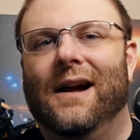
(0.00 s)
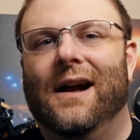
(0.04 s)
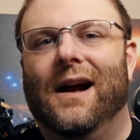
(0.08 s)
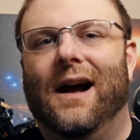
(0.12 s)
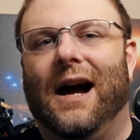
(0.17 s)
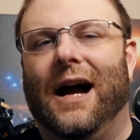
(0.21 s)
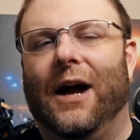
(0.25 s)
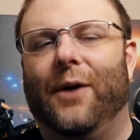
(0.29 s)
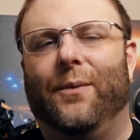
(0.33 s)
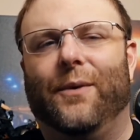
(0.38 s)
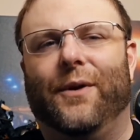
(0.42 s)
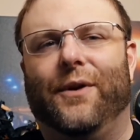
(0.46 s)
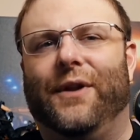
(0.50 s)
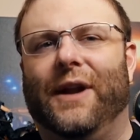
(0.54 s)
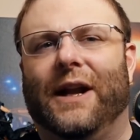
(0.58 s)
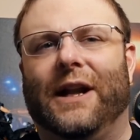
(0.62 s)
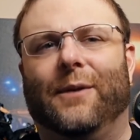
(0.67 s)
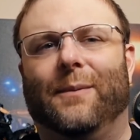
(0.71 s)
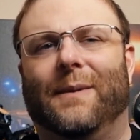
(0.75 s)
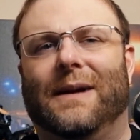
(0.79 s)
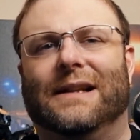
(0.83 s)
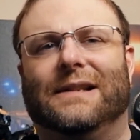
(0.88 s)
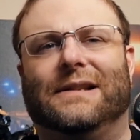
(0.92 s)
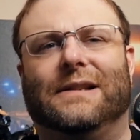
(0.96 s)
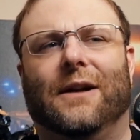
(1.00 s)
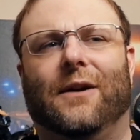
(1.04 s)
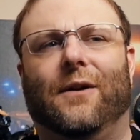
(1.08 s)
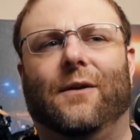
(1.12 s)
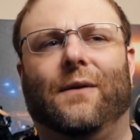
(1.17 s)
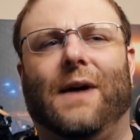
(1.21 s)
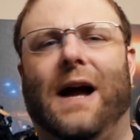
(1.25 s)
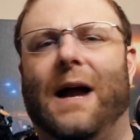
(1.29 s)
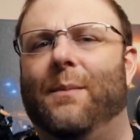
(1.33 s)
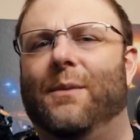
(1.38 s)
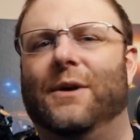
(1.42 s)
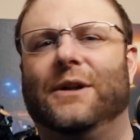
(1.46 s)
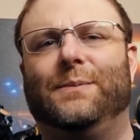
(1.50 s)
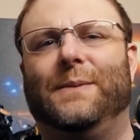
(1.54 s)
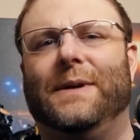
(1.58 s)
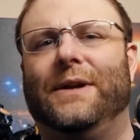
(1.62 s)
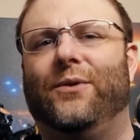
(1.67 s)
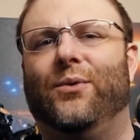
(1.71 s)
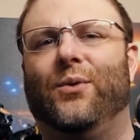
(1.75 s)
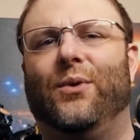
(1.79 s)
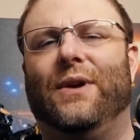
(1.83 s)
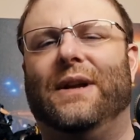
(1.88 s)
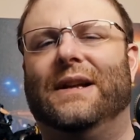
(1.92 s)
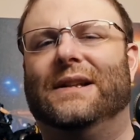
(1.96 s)
I would think to myself, I must be
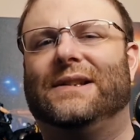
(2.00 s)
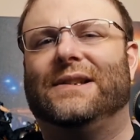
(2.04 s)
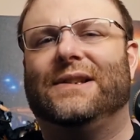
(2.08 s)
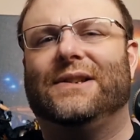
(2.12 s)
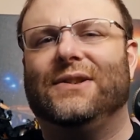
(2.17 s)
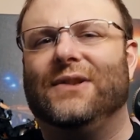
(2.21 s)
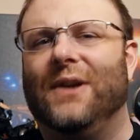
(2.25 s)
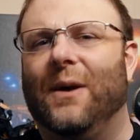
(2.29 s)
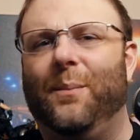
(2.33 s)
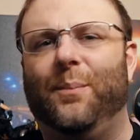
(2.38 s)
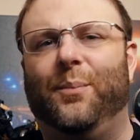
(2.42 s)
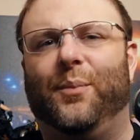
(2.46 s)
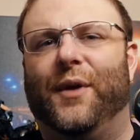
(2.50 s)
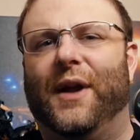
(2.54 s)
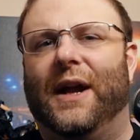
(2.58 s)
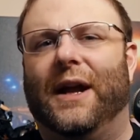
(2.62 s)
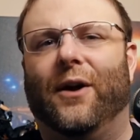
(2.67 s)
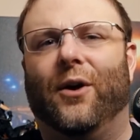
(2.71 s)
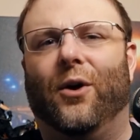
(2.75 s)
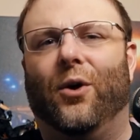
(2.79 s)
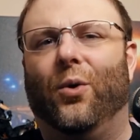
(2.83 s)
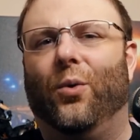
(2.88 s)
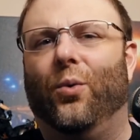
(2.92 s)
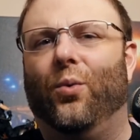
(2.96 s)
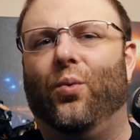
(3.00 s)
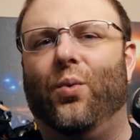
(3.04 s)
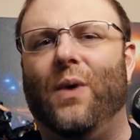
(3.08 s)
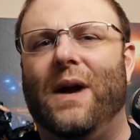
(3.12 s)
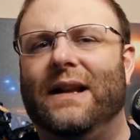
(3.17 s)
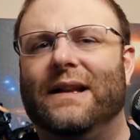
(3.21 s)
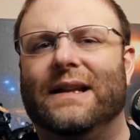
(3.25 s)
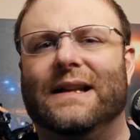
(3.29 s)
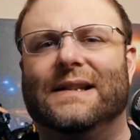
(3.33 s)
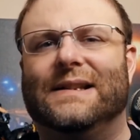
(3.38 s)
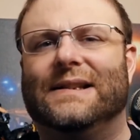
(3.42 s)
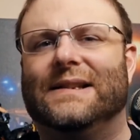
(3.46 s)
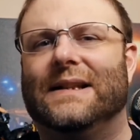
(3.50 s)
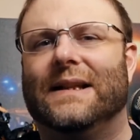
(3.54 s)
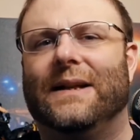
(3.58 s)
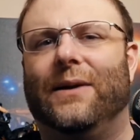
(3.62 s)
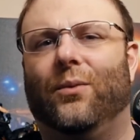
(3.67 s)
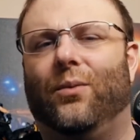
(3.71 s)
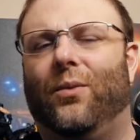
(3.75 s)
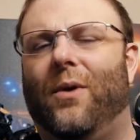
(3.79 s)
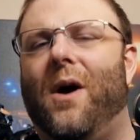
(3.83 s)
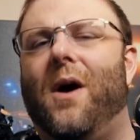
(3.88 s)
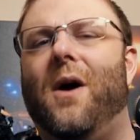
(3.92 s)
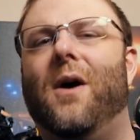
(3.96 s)
doing something horrendously
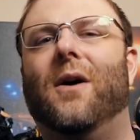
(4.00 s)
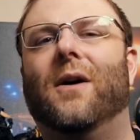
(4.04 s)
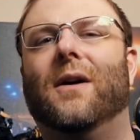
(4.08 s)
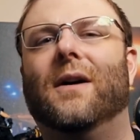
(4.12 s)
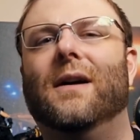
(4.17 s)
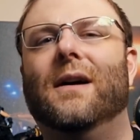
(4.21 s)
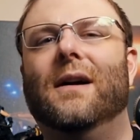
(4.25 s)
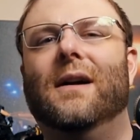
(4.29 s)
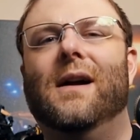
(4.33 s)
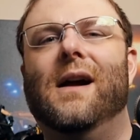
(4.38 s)
wrong.